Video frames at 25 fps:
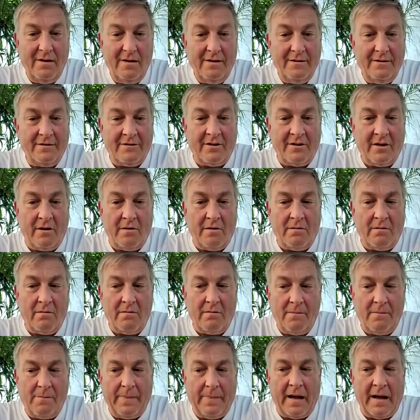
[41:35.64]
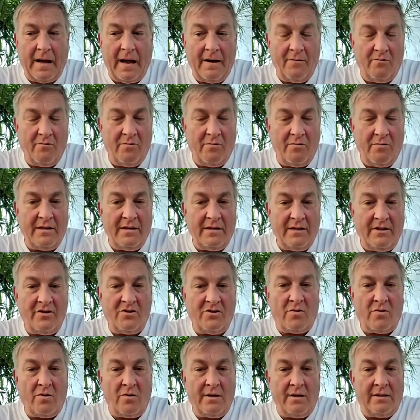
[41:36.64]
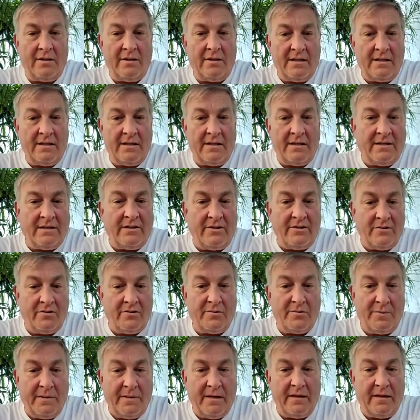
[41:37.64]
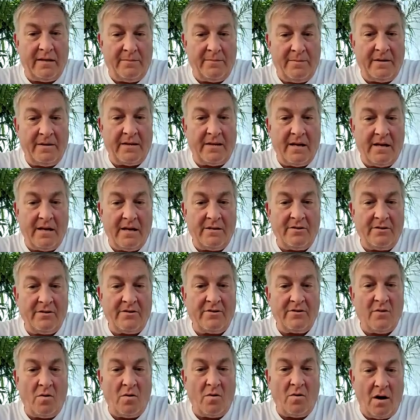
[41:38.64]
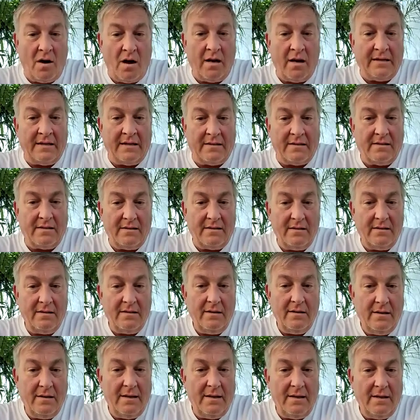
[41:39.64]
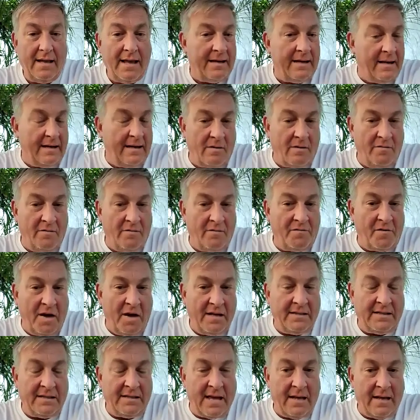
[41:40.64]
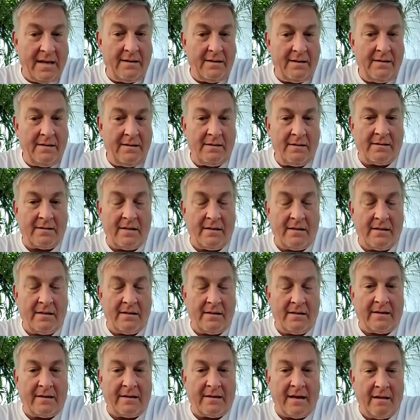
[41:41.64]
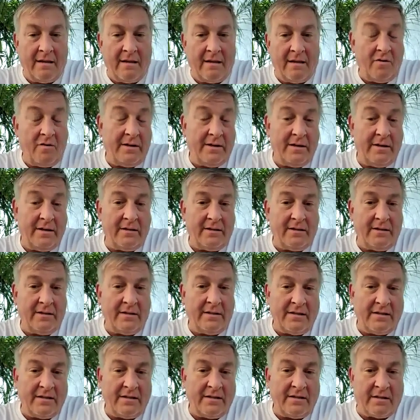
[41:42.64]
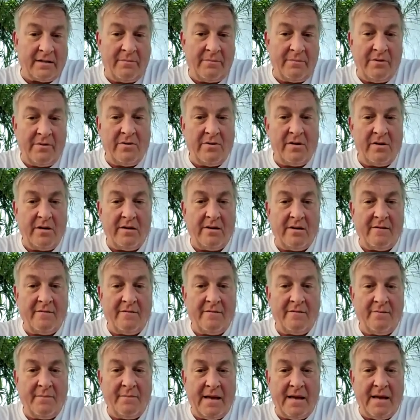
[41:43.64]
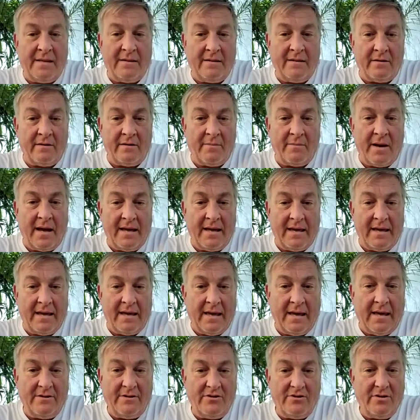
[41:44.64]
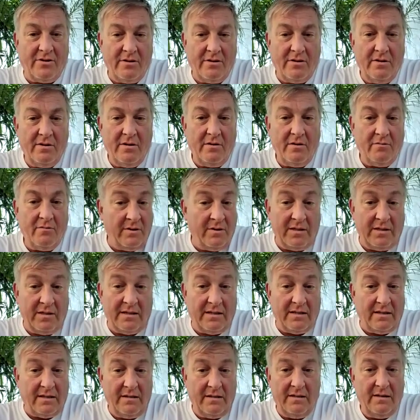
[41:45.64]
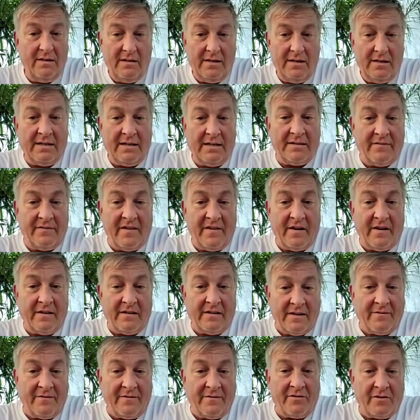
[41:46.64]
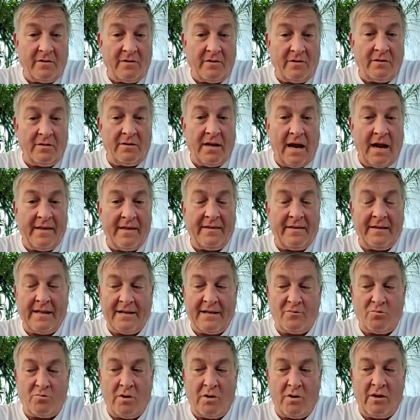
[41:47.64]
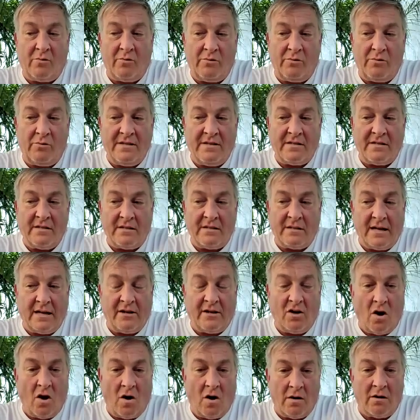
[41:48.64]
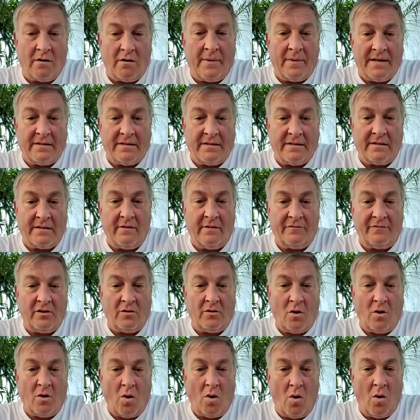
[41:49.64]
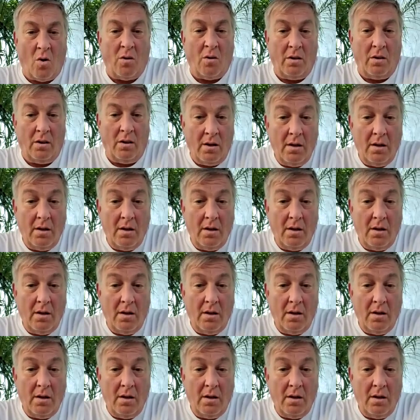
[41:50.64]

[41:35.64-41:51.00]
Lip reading: So I really enjoy listening to you speak, because you're so honest. And I don't find that in Southern California, at least with the community of men that are my age. Really, it's very difficult. And I think that's one of the reasons I garner myself to Lowell,